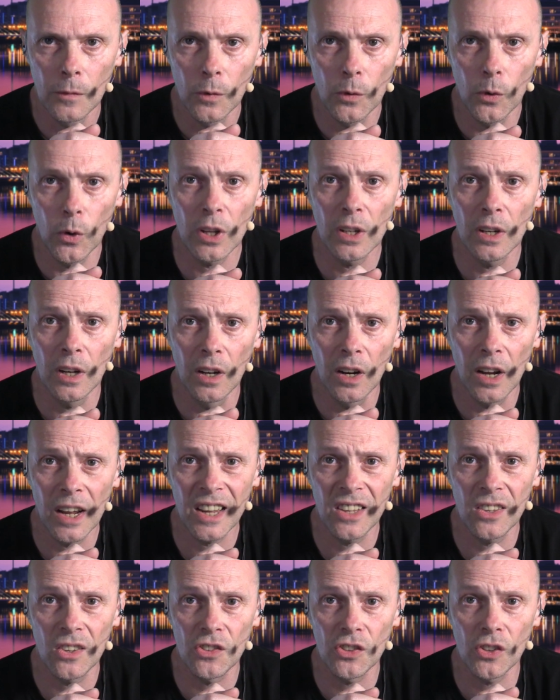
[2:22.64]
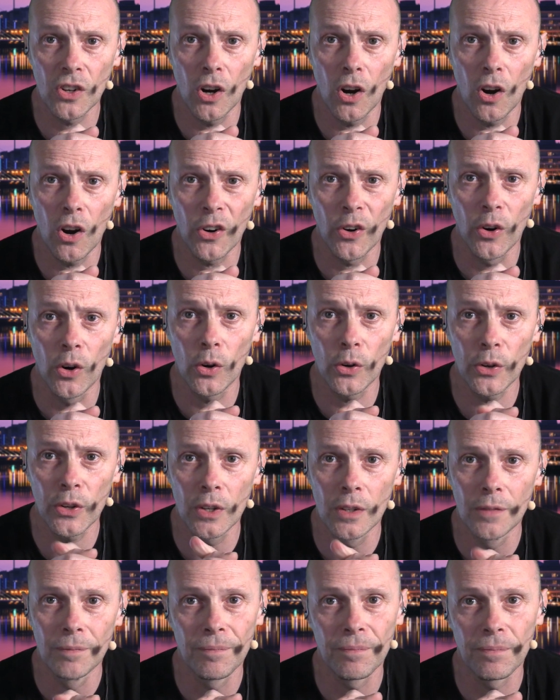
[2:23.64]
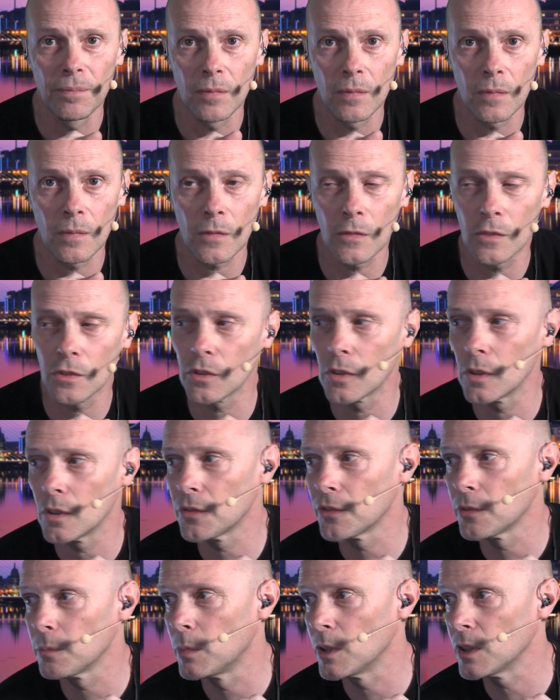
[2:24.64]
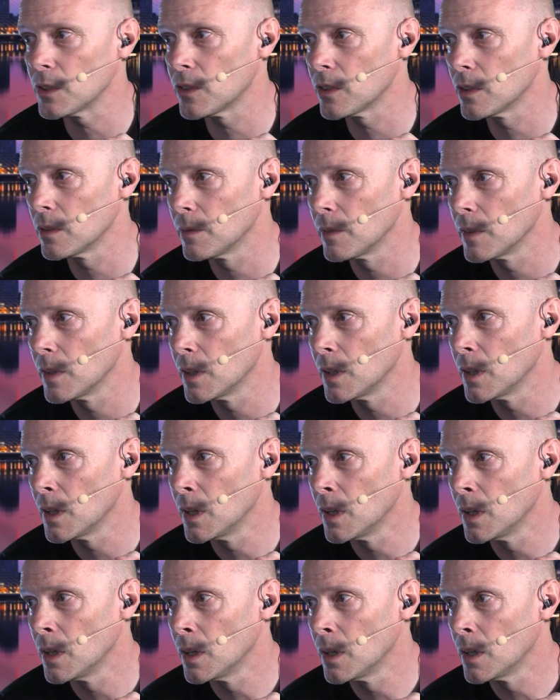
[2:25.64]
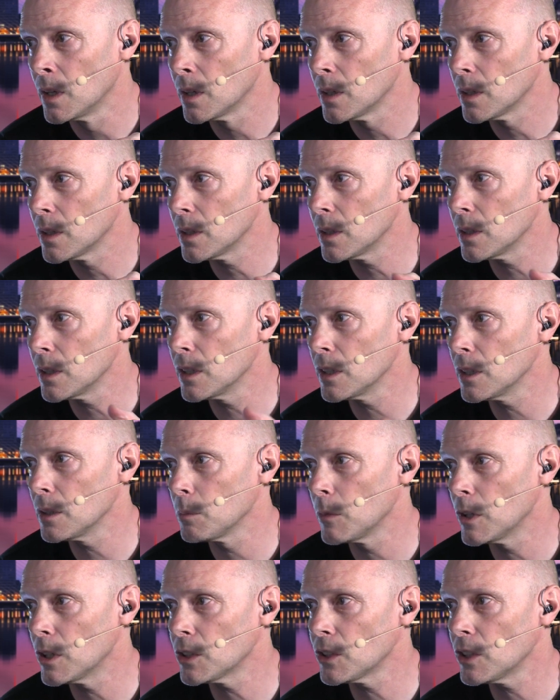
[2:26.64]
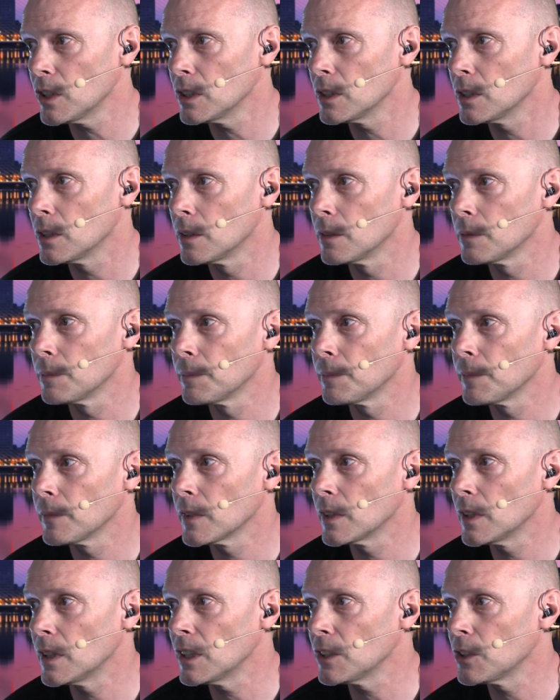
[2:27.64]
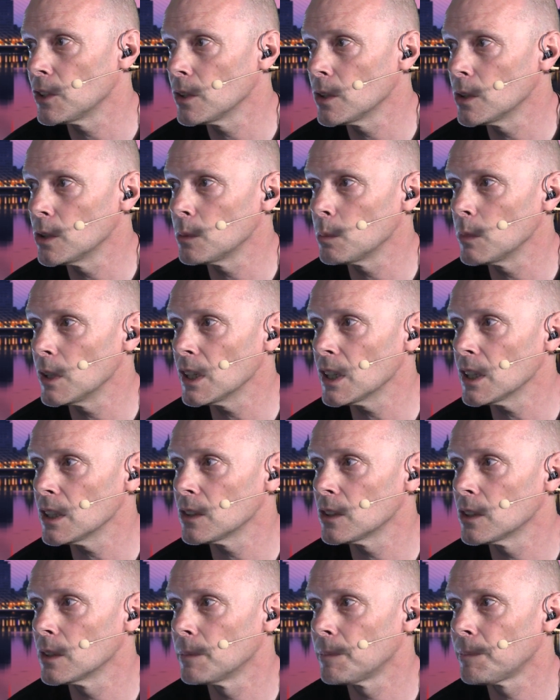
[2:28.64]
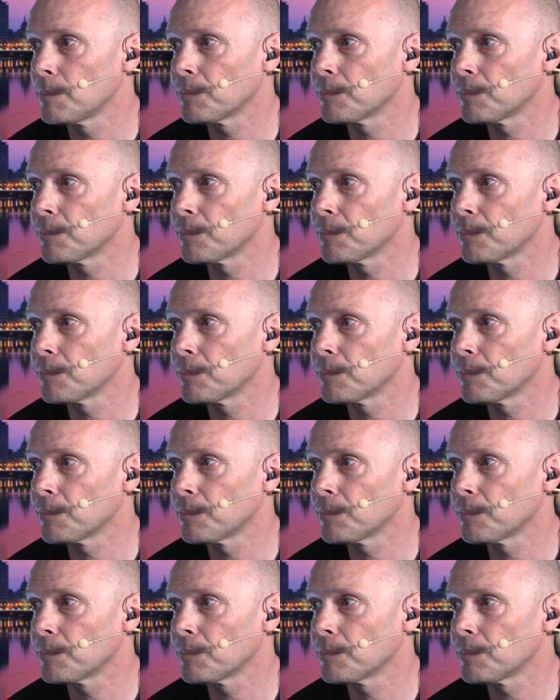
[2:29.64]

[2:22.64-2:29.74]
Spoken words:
Really like the Scarhoy stuff, but hey, Martin, glad you could make it.